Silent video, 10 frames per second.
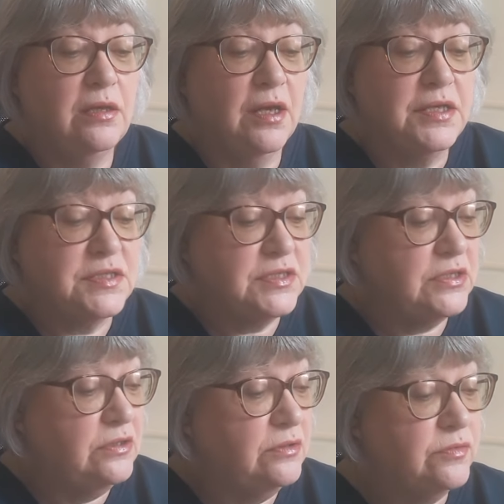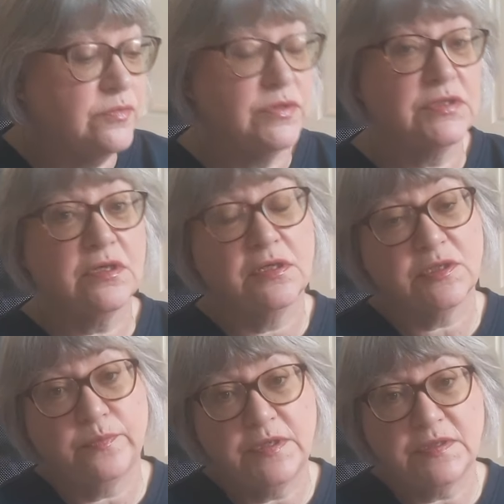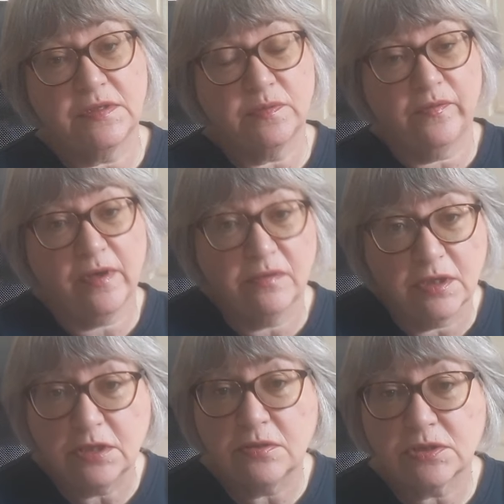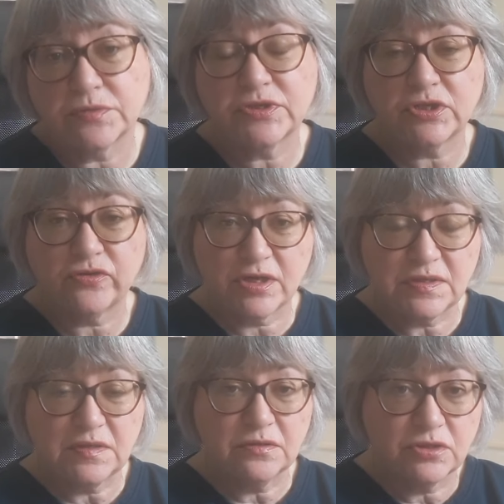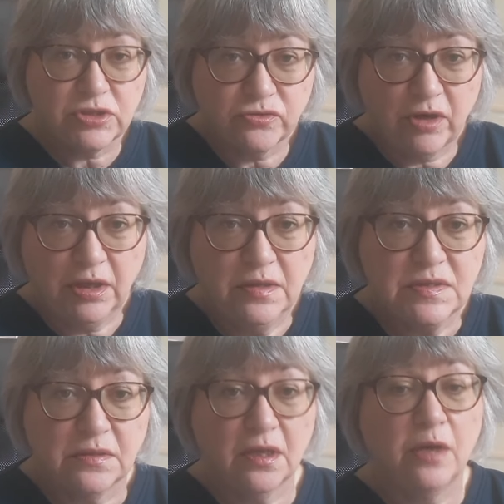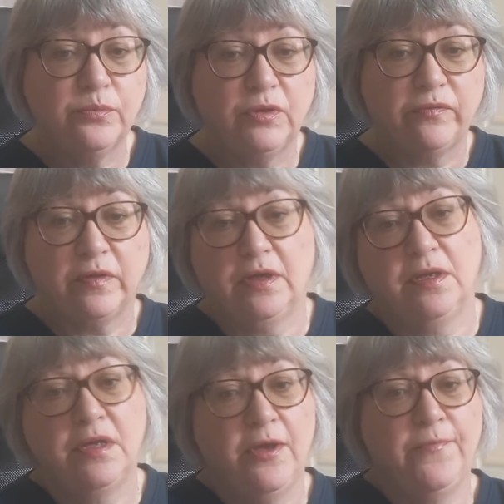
like to start a business without the usual stresses and strains that come with that?